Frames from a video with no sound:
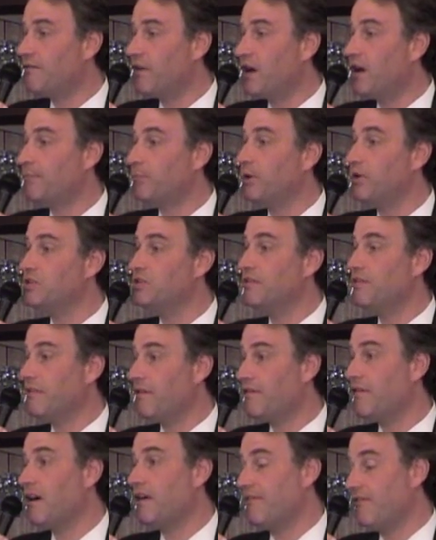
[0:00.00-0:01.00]
and very appreciative
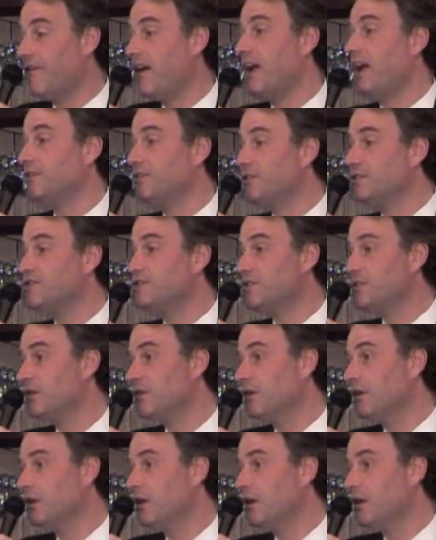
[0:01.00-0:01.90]
of our founders,